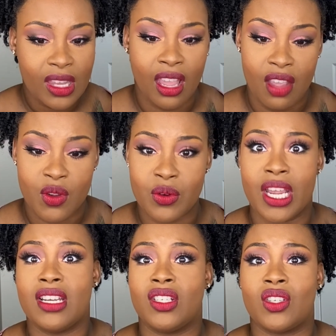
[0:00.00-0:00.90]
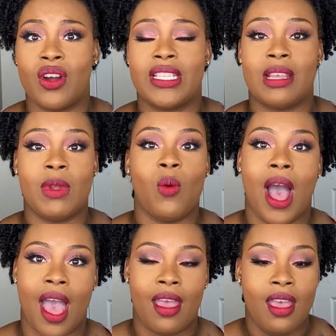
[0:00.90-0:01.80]
If you didn't enjoy it, tell me
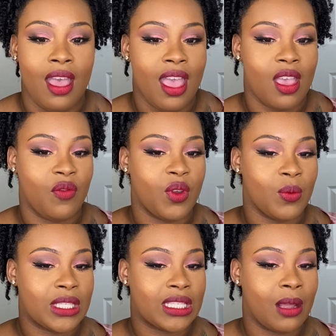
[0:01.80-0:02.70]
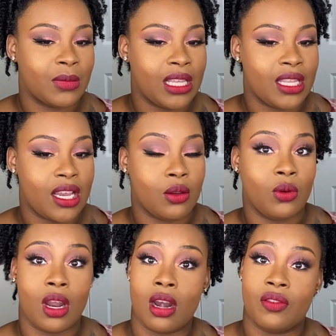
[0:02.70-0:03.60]
why. If it was something that you
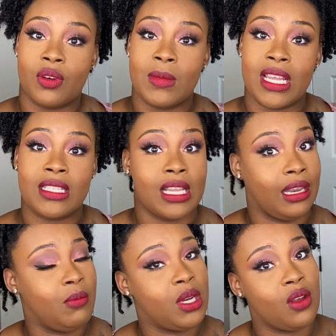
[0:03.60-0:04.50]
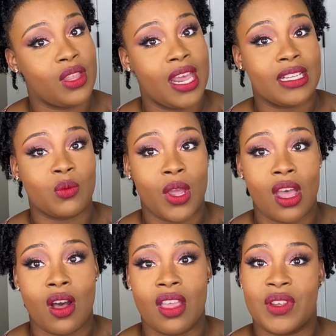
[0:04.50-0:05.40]
learned from this, let me know that as
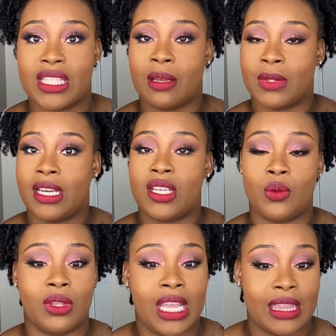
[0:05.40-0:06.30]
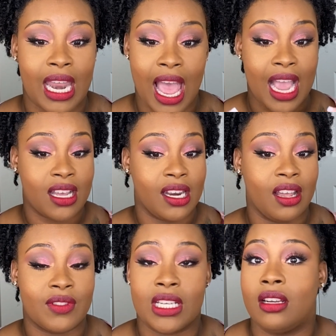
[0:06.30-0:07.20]
well. If it's something that you think that I could
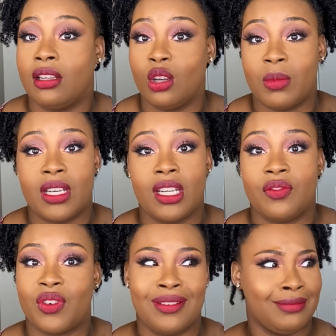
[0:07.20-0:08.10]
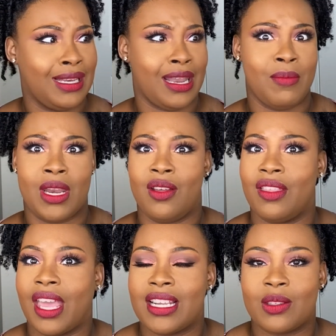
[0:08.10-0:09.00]
have done a little bit different, let me know
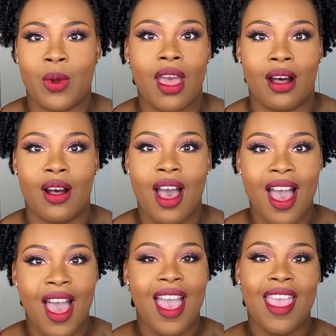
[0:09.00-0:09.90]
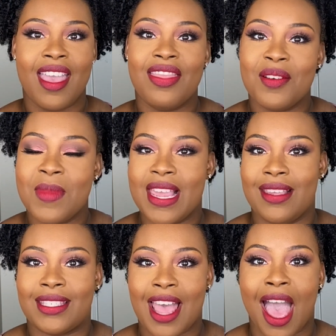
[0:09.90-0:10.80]
that as well. In the
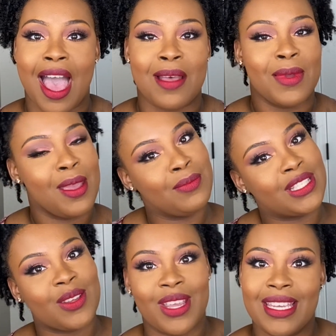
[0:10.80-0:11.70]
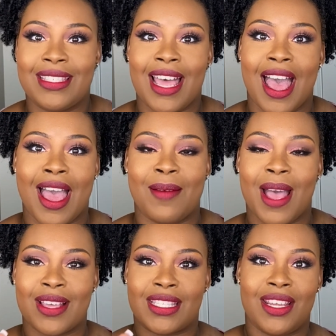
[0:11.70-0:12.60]
meantime, in between time,
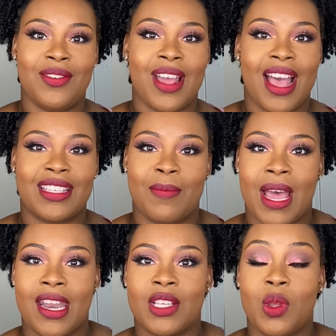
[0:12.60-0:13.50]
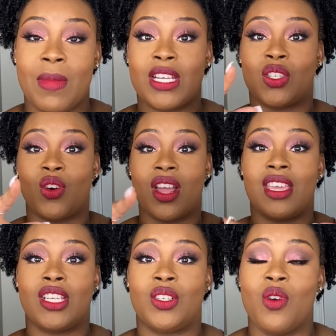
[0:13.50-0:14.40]
I'll see you guys in my next one. Make sure
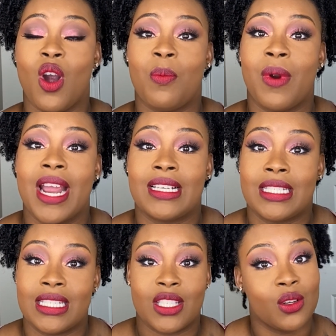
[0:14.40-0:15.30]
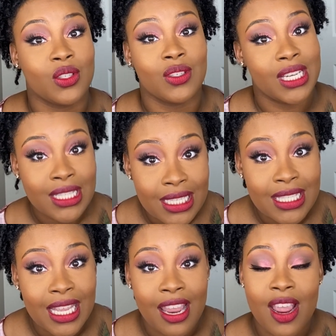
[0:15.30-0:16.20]
that you are practicing social
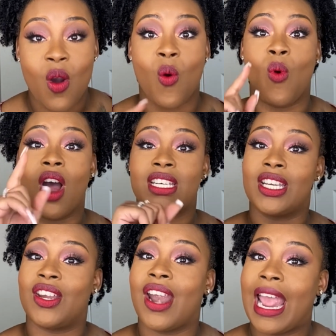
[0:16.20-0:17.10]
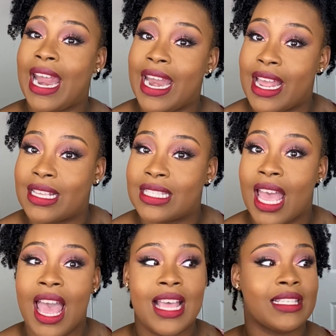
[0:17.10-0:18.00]
distancing, washing your hands,
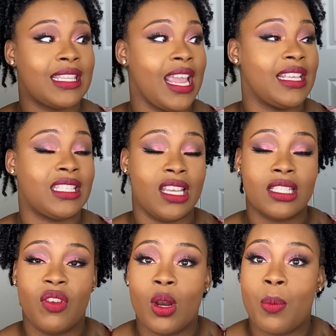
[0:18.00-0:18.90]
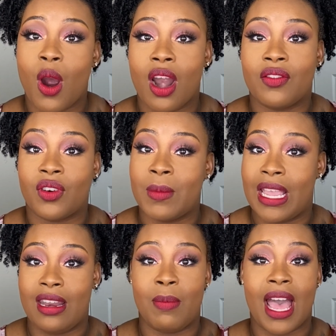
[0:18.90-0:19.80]
staying 6 feet apart from
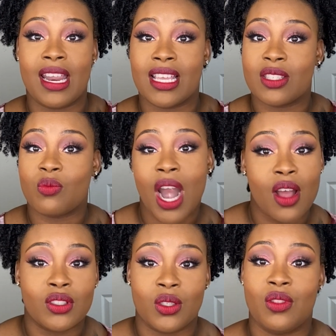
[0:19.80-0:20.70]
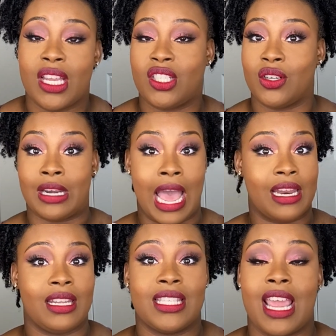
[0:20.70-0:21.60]
anybody that's around you that you're not
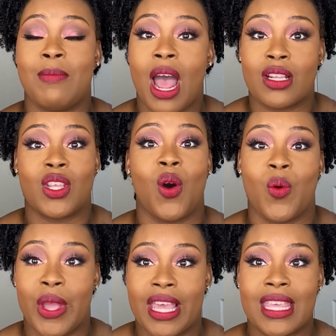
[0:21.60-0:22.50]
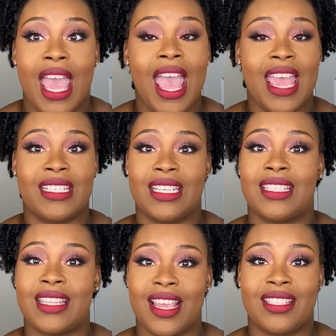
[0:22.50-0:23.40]
in the same household with, and just
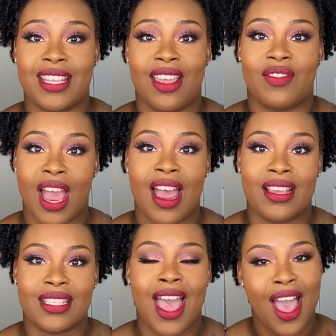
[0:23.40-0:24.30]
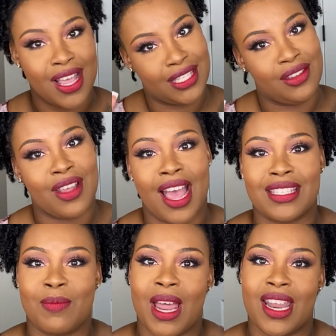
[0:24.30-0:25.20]
stay safe, guys. I'll see you guys
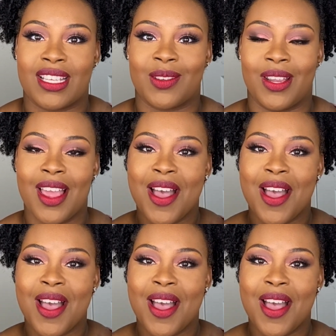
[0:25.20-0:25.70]
in my next one.